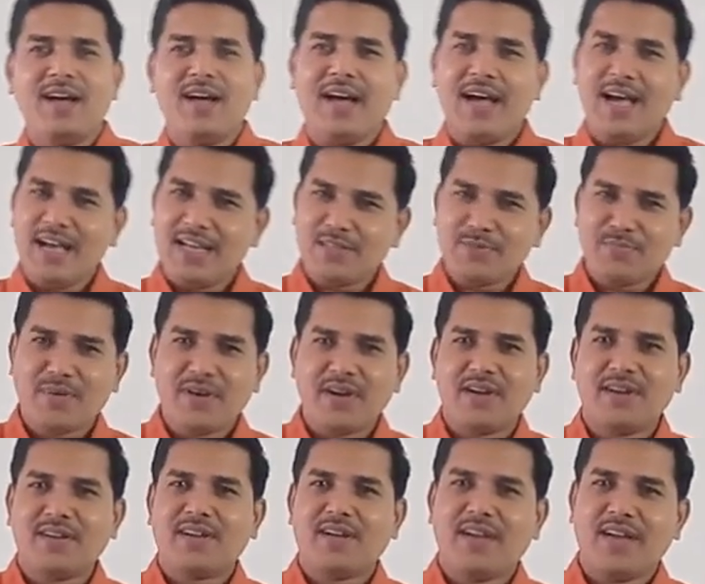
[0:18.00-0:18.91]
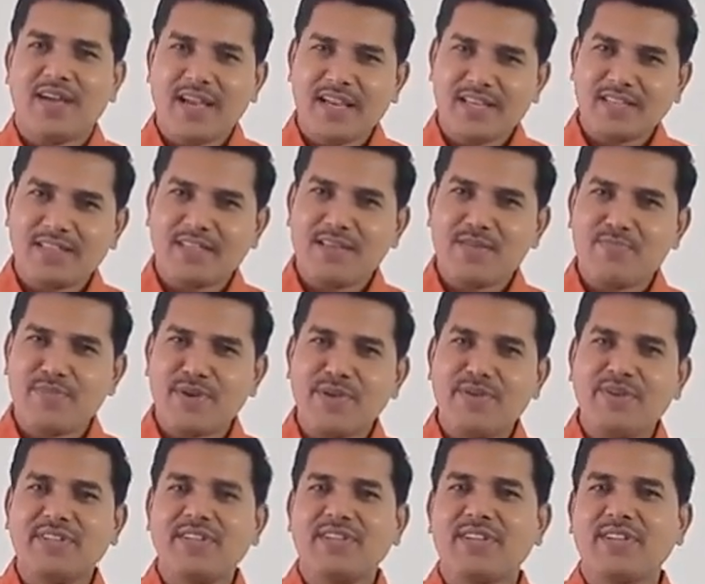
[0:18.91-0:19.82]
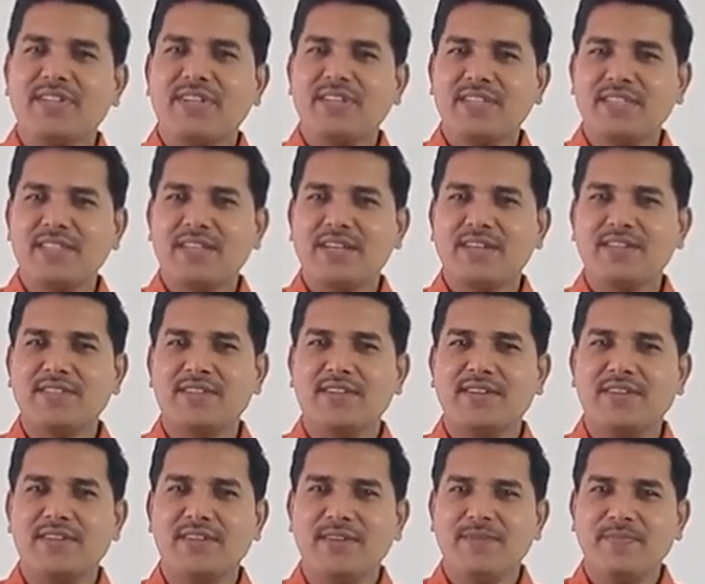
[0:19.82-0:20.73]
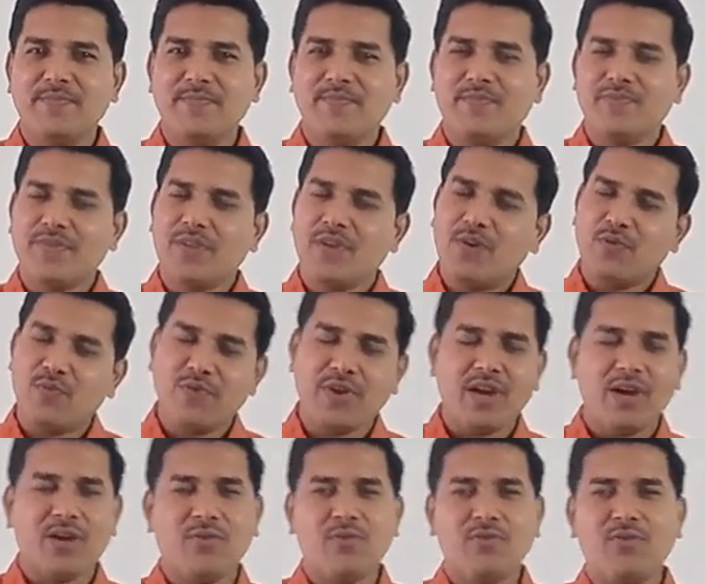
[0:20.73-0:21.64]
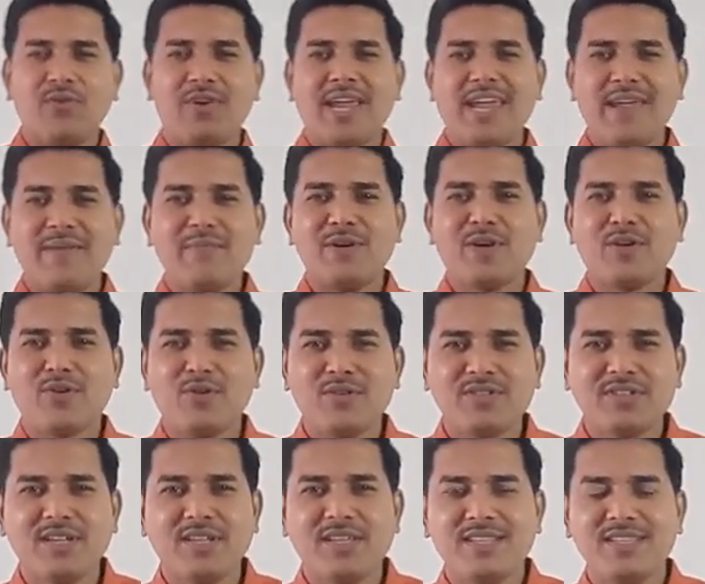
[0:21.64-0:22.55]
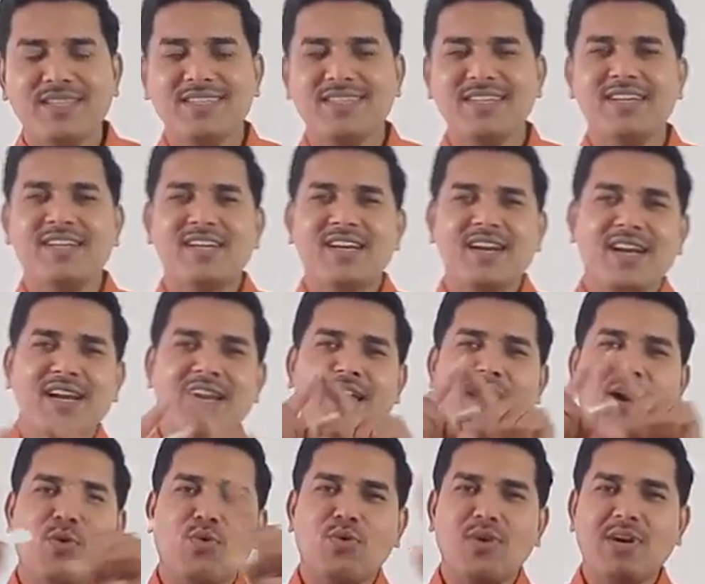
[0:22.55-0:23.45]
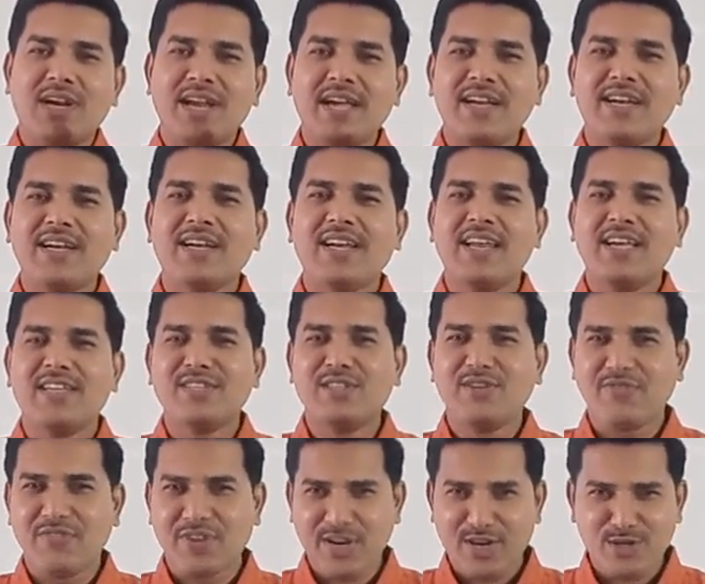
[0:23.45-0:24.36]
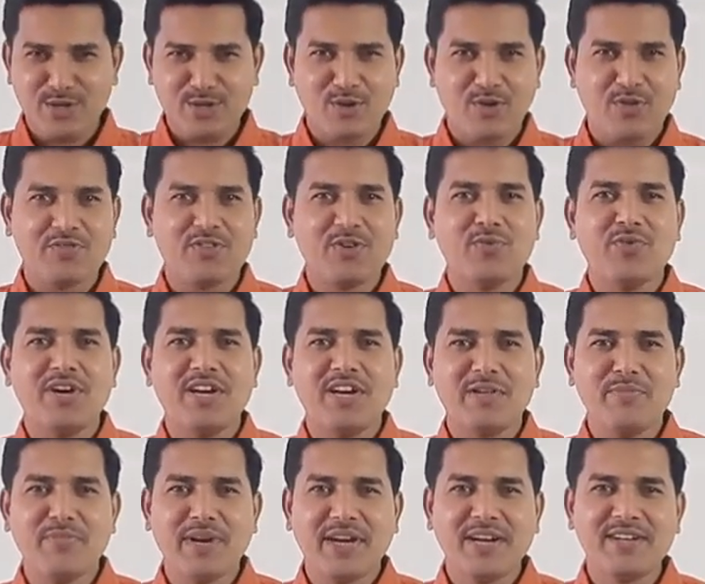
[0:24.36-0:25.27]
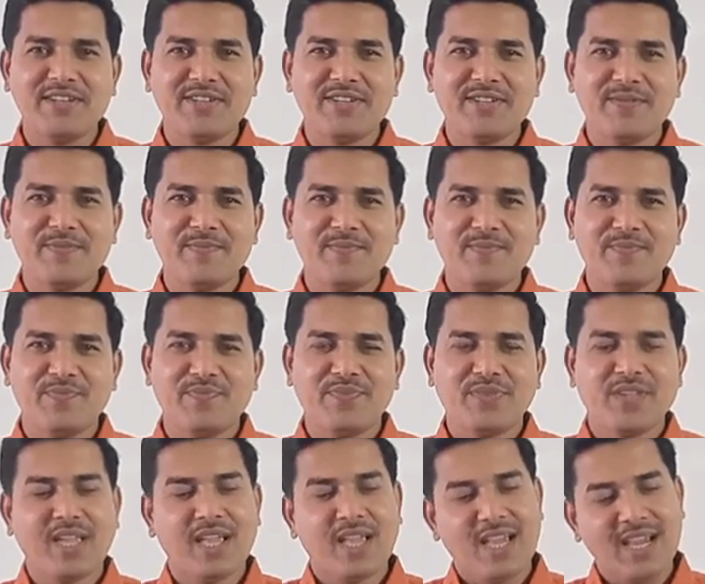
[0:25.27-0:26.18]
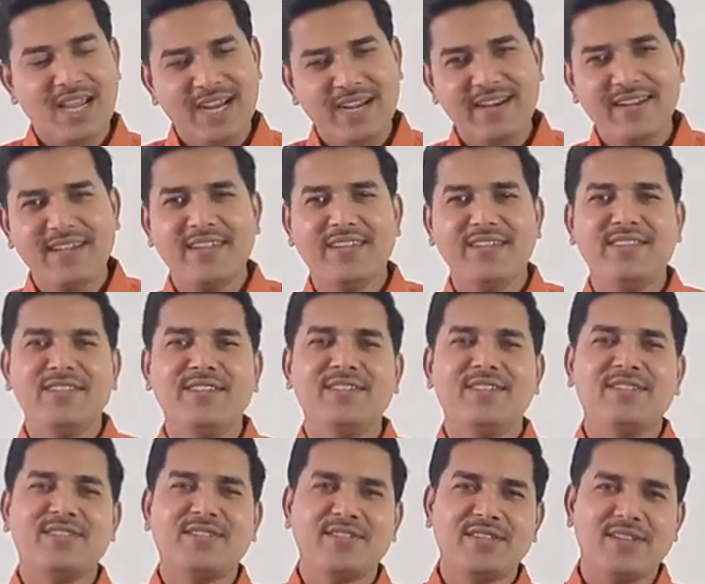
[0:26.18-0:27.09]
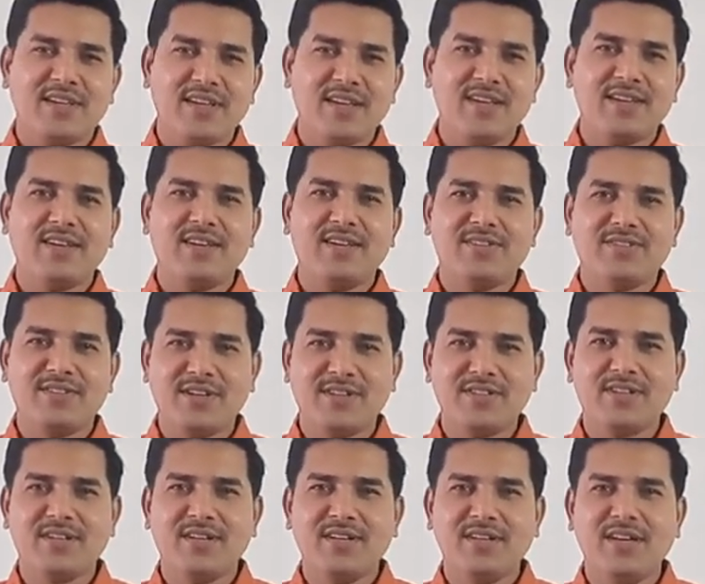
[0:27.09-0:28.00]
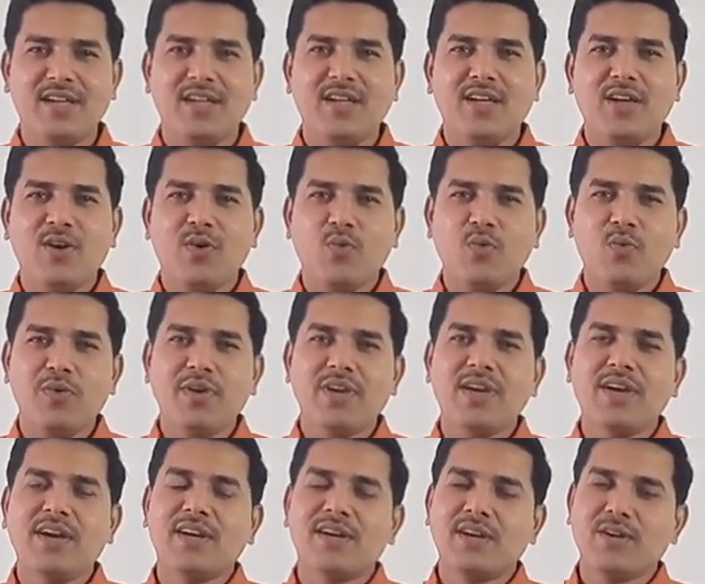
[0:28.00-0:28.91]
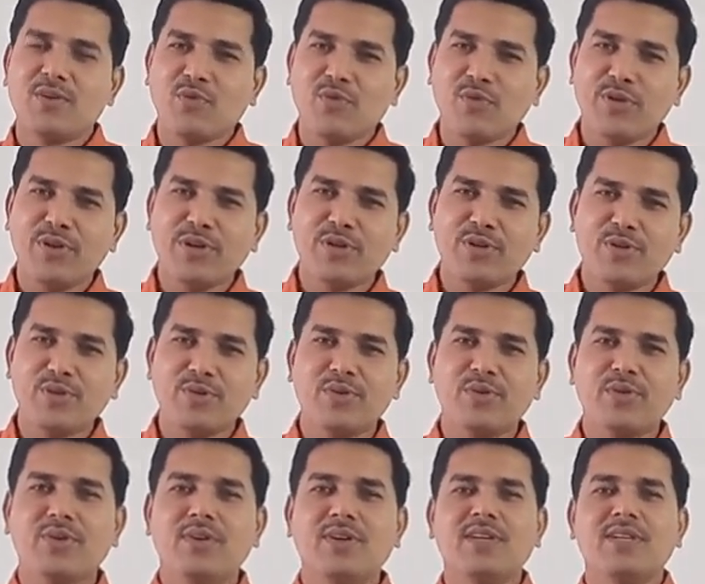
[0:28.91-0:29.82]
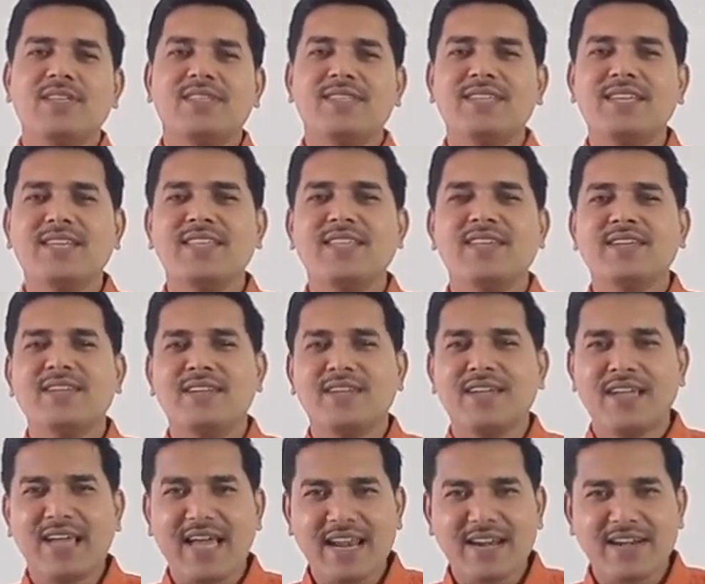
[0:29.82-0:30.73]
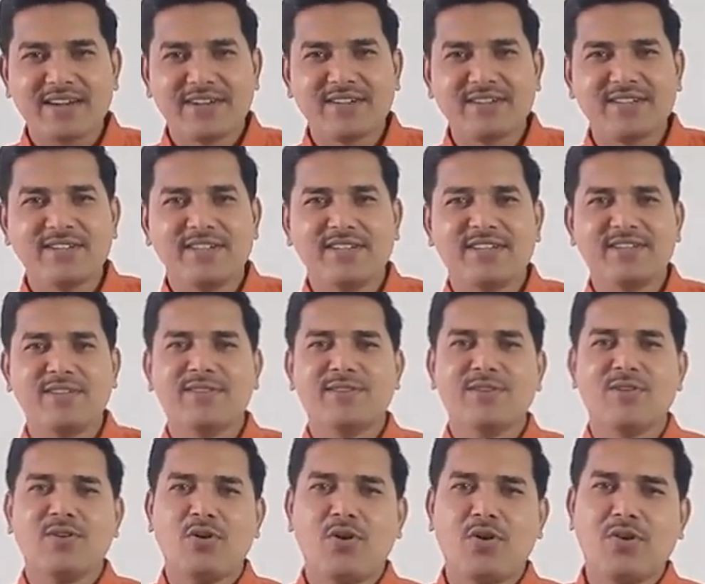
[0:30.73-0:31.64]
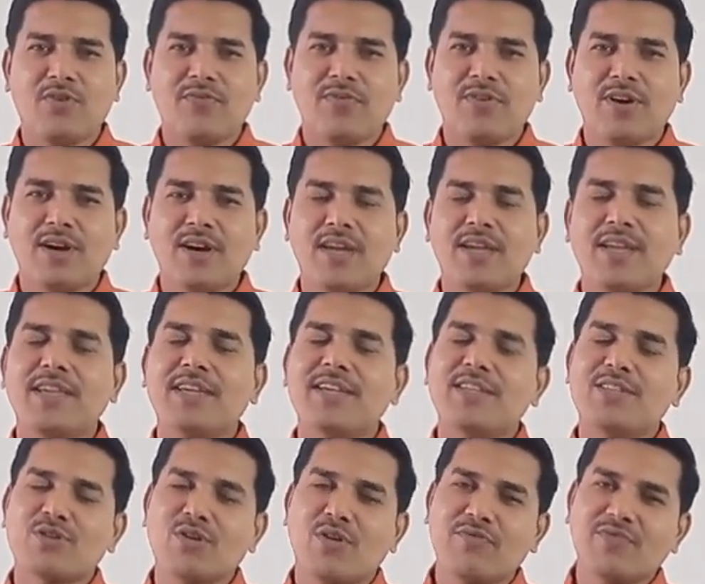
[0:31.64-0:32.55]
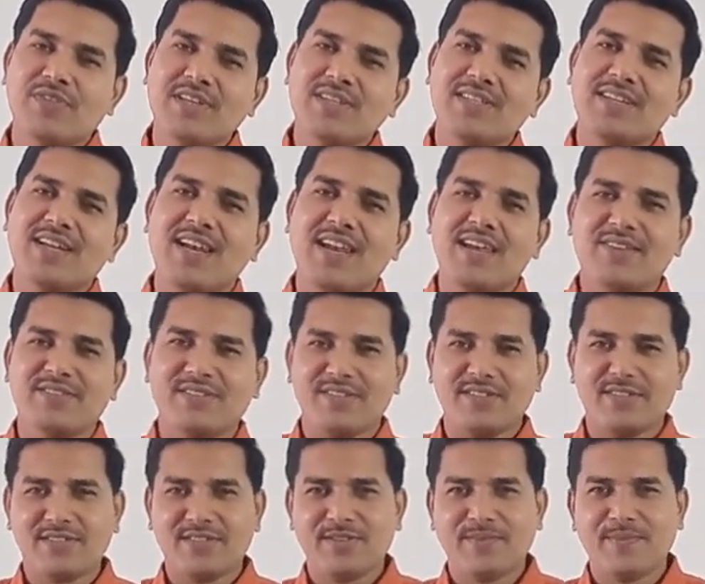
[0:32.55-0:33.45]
As far as the previous session is concerned, we have came across the general outline classification of the vertebrates, and in this session we are going to see the characteristics of each of these classes.